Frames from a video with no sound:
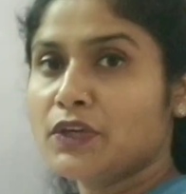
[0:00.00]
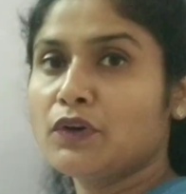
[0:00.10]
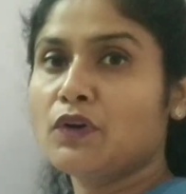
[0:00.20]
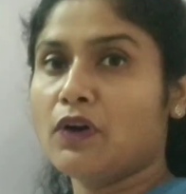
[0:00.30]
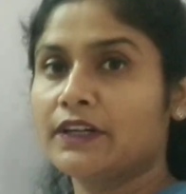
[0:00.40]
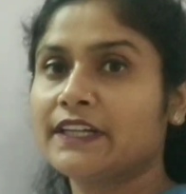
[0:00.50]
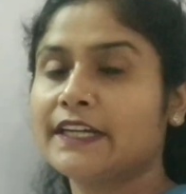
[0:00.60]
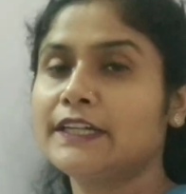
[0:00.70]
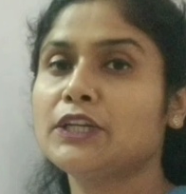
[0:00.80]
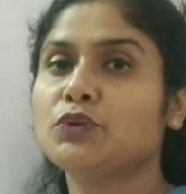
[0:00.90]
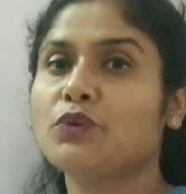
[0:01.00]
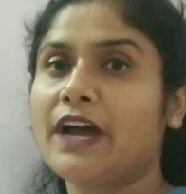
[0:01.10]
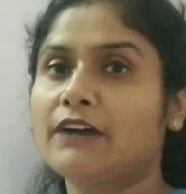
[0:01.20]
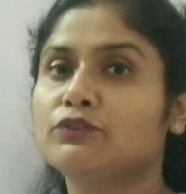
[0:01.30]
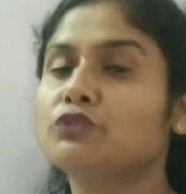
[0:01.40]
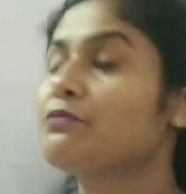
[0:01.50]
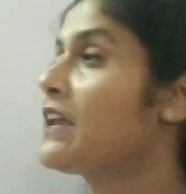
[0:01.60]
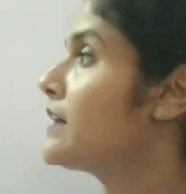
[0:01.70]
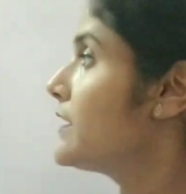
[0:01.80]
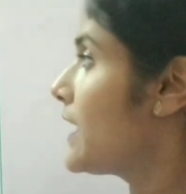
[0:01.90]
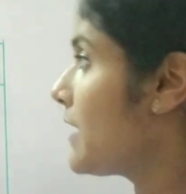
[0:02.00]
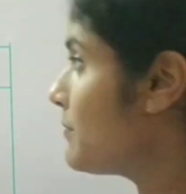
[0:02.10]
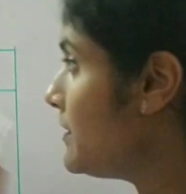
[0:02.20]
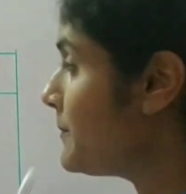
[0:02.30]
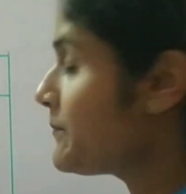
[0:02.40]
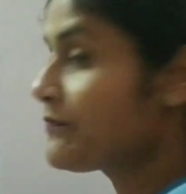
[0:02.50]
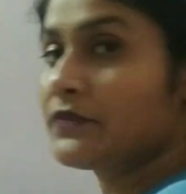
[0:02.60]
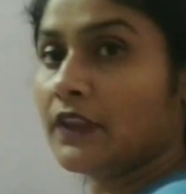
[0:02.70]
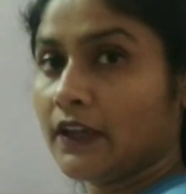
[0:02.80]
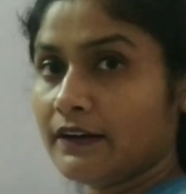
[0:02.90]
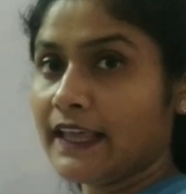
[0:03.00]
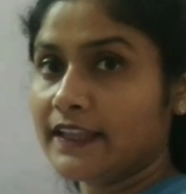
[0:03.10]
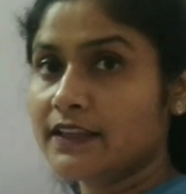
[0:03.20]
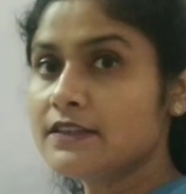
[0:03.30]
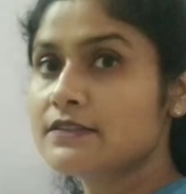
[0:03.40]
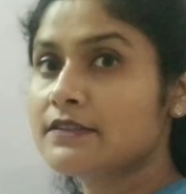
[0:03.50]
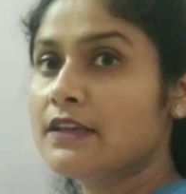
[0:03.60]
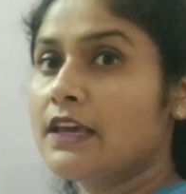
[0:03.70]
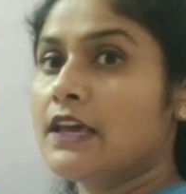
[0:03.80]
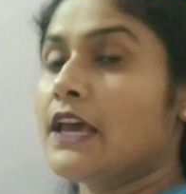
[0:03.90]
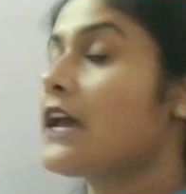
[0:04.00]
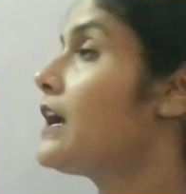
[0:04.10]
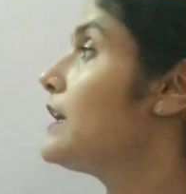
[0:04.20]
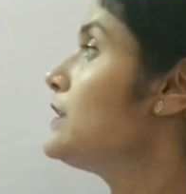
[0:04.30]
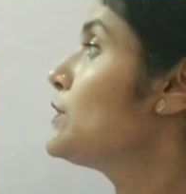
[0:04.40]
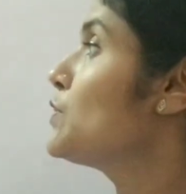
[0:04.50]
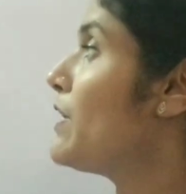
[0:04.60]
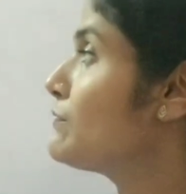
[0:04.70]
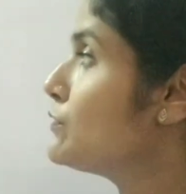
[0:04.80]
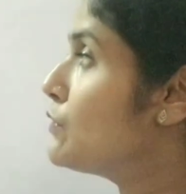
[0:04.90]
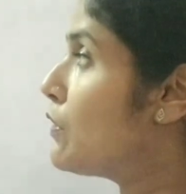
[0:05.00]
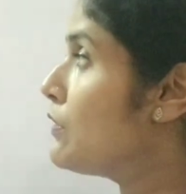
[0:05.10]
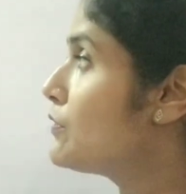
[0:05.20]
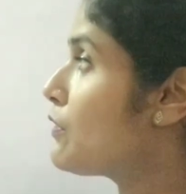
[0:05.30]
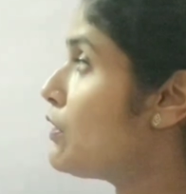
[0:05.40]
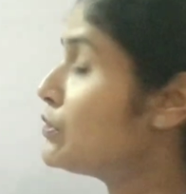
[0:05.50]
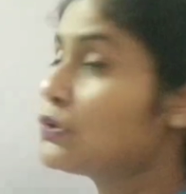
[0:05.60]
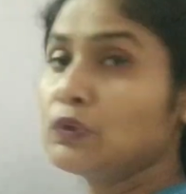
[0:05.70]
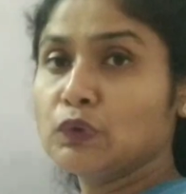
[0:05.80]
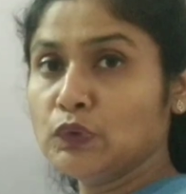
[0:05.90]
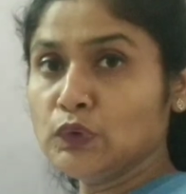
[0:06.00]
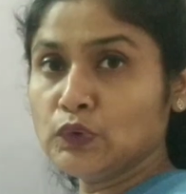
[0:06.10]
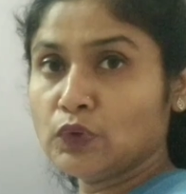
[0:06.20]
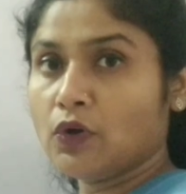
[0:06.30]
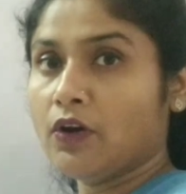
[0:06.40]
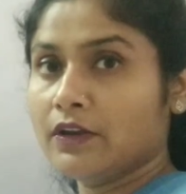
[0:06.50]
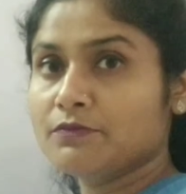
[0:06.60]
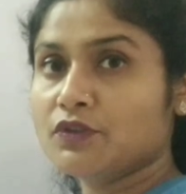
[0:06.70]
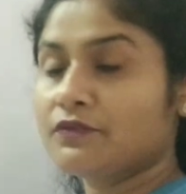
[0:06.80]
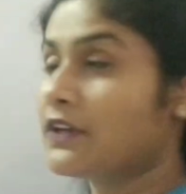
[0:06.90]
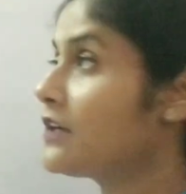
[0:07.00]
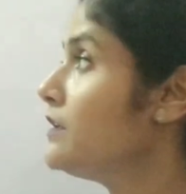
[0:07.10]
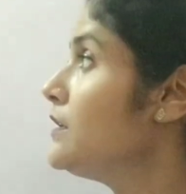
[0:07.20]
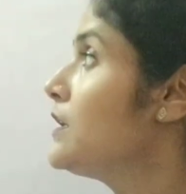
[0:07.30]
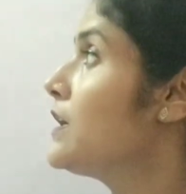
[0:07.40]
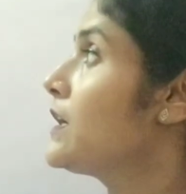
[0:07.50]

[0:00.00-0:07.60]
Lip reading: your content, you have to make a table like this, and you have to draw two columns over here.